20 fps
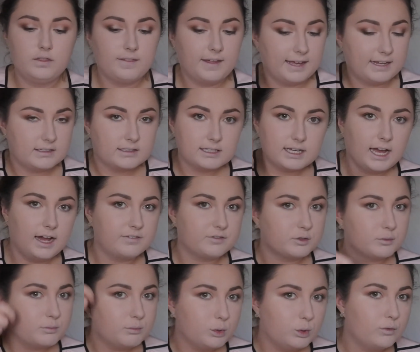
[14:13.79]
things that you
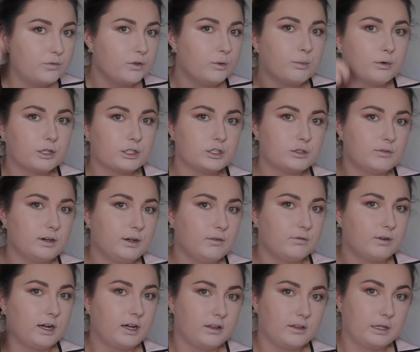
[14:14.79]
have to move the brush
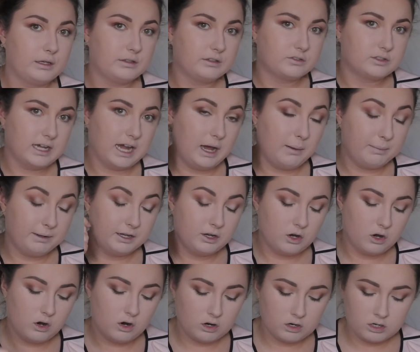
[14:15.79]
around rather than tapping
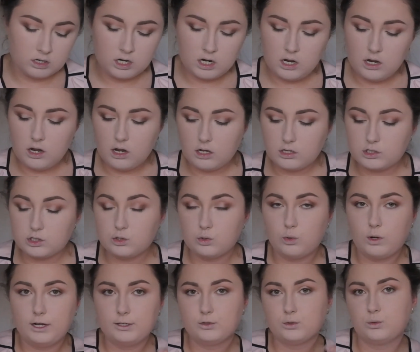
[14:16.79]
it on,
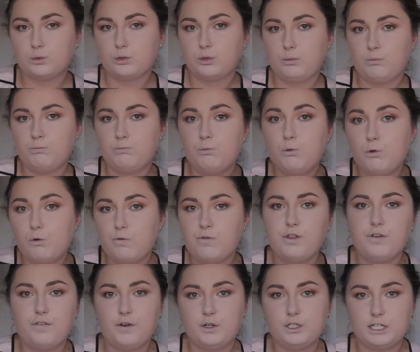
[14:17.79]
so I don't
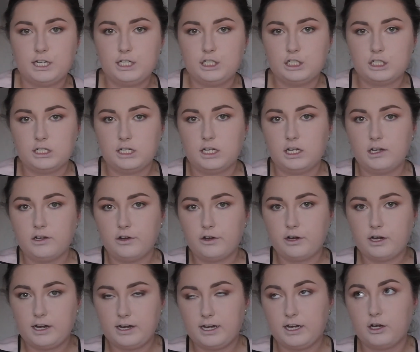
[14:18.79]
move the foundation and
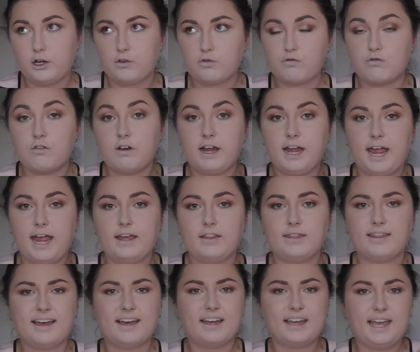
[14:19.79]
kind of
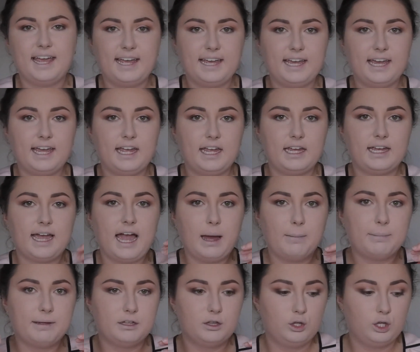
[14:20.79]
create that cakey,
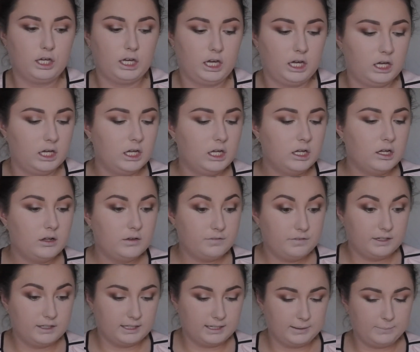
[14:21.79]
gappy looky
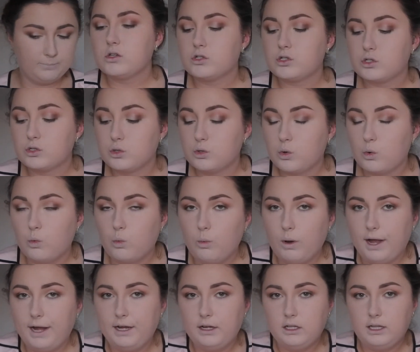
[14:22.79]
feeling. So
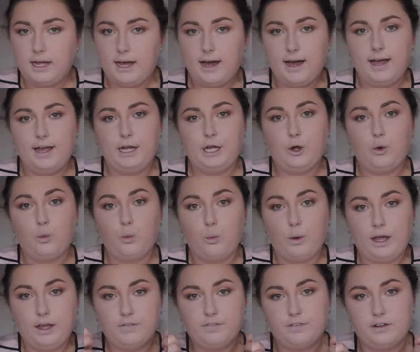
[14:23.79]
while I
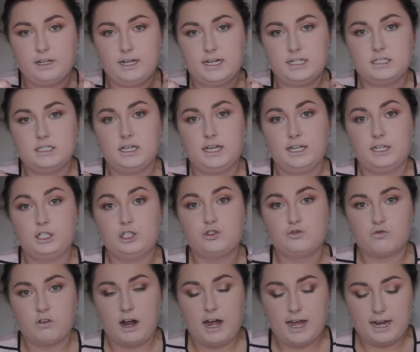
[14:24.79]
wait for that to kind of
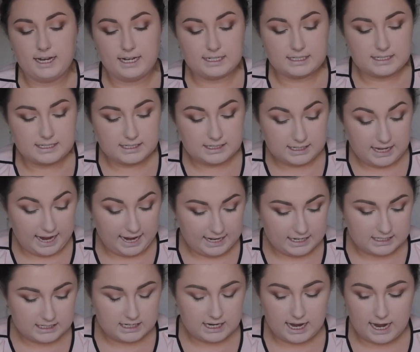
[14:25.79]
dry and
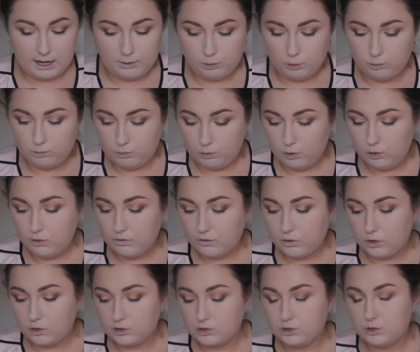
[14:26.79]
set, I will move
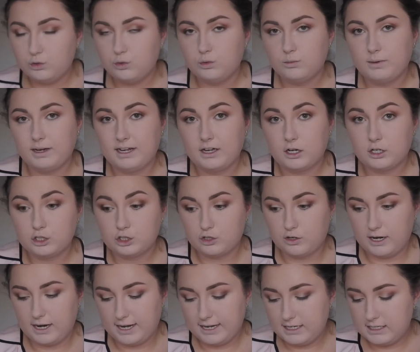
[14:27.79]
on to my
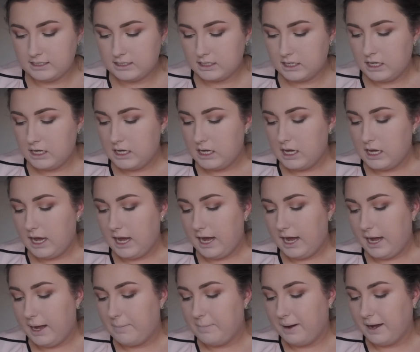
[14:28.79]
under eyes,
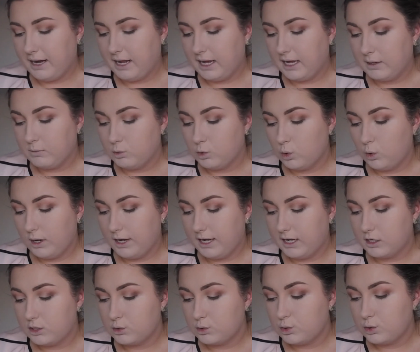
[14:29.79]
and I am
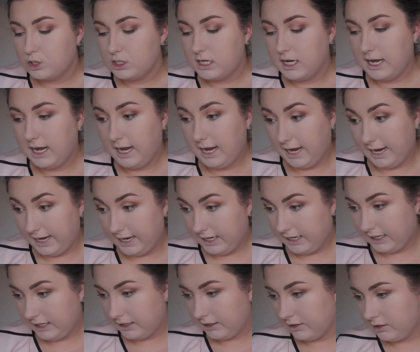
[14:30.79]
going to
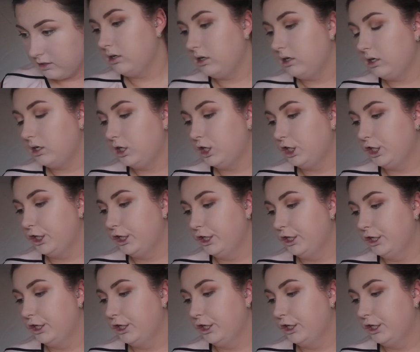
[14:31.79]
take a